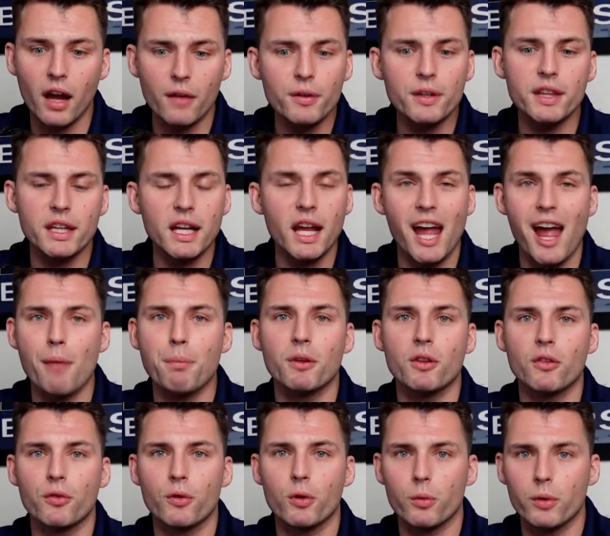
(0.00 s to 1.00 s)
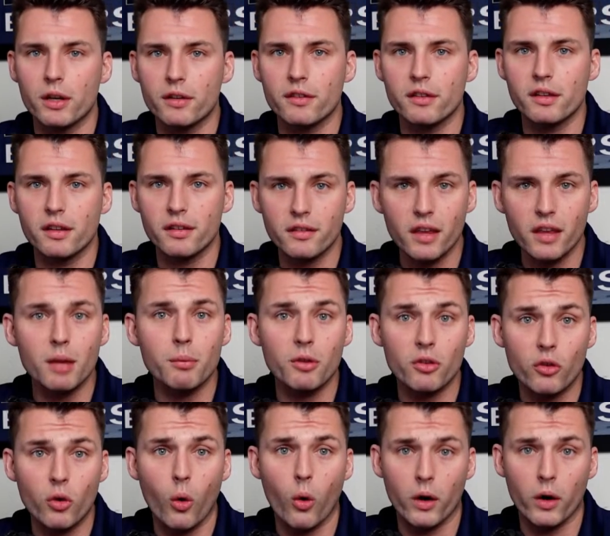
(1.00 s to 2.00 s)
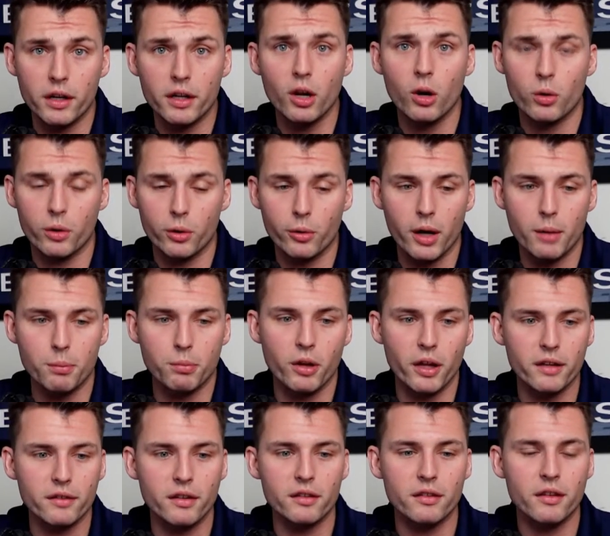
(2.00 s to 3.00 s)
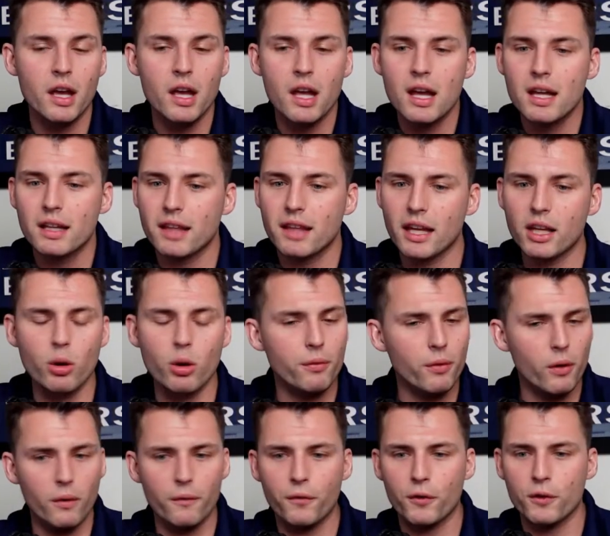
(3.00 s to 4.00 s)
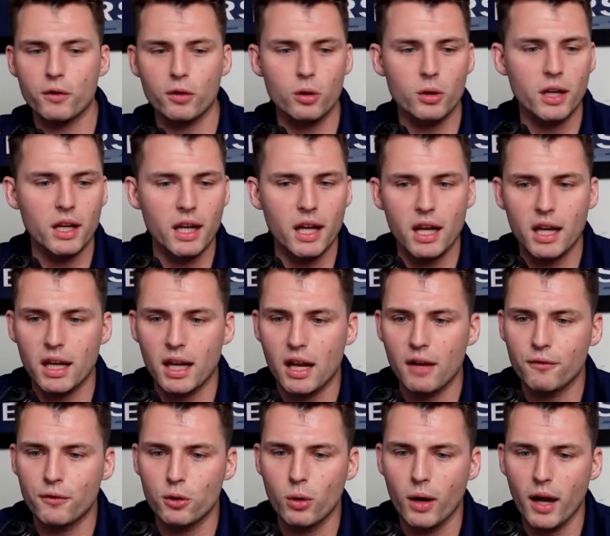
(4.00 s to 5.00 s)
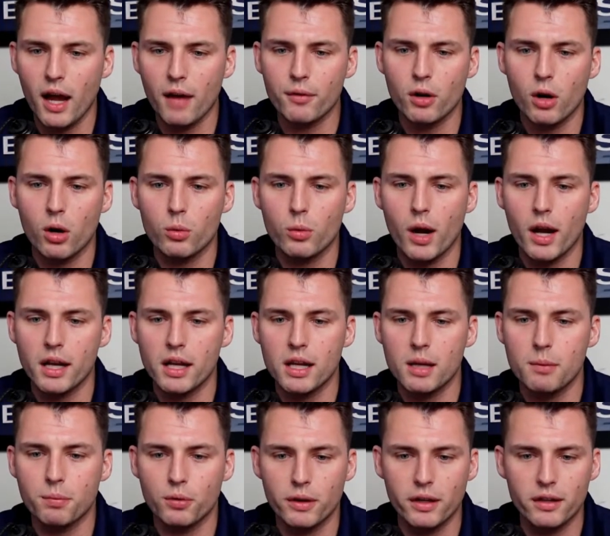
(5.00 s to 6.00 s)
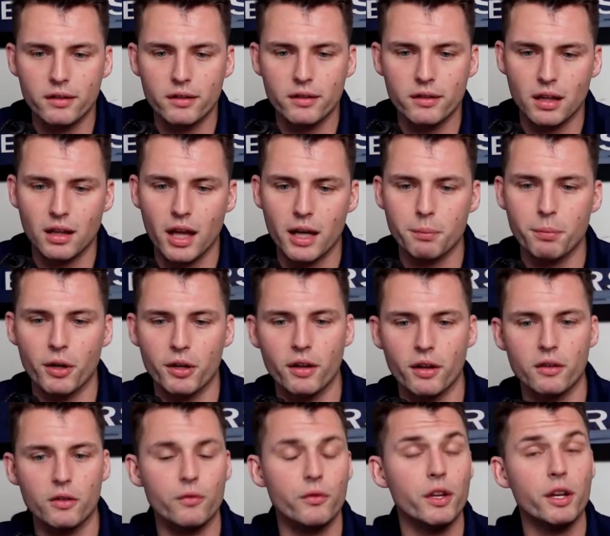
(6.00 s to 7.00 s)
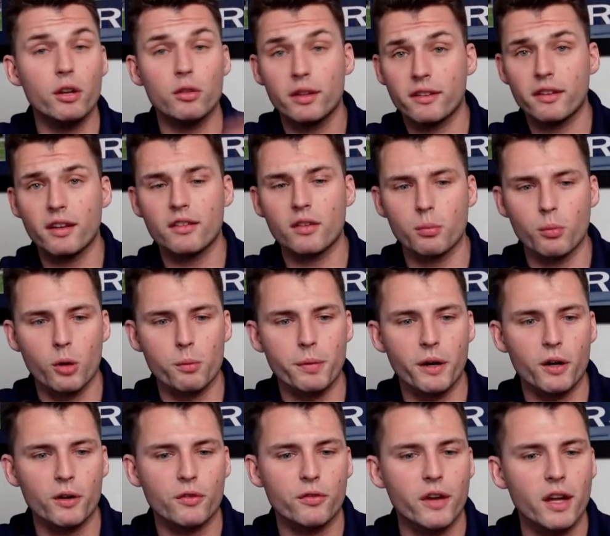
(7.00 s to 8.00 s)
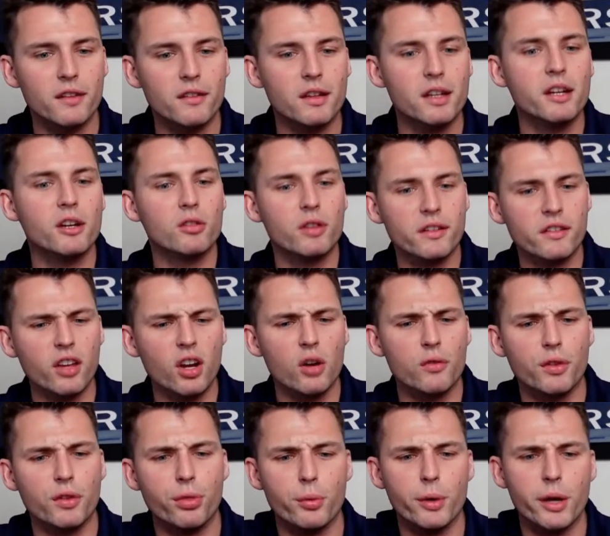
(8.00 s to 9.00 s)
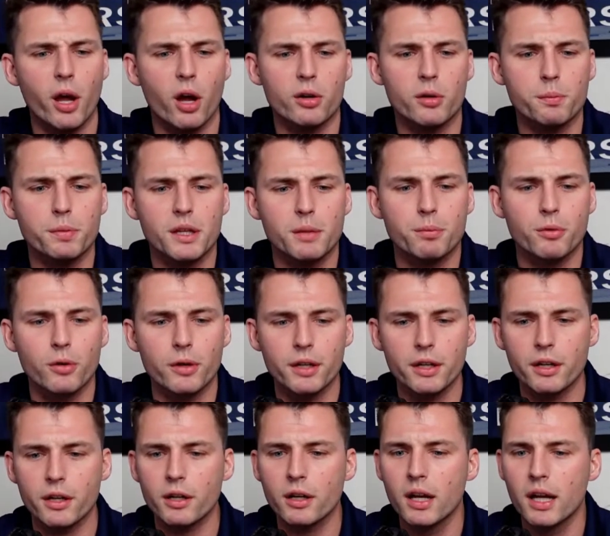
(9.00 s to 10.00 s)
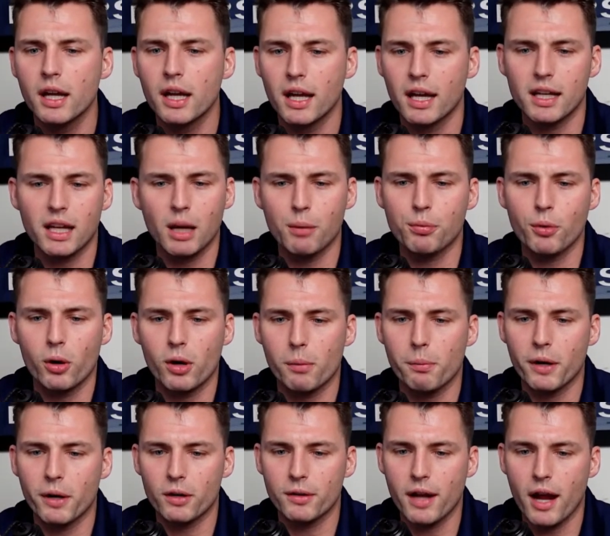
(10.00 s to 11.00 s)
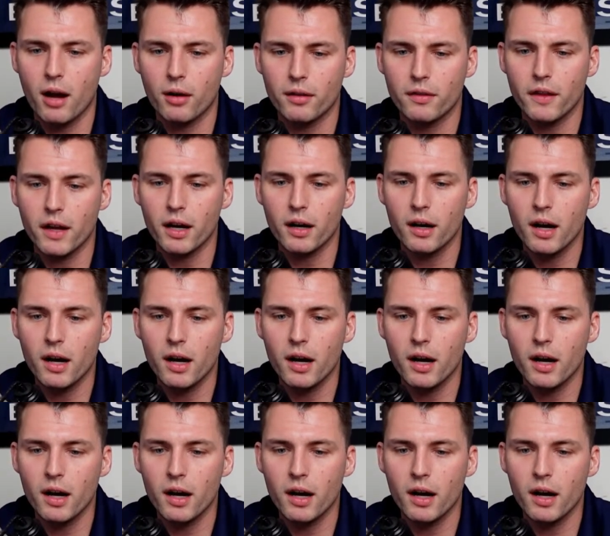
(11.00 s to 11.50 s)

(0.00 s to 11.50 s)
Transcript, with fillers: Everything happens for a reason. This team is going to go to great places. Thank you, everyone, for tuning in. If you haven't already, please hit the like button on this video. Let's get some more Bears fans in here. Let's get over three hundred people in here and keep throwing a bear down in there.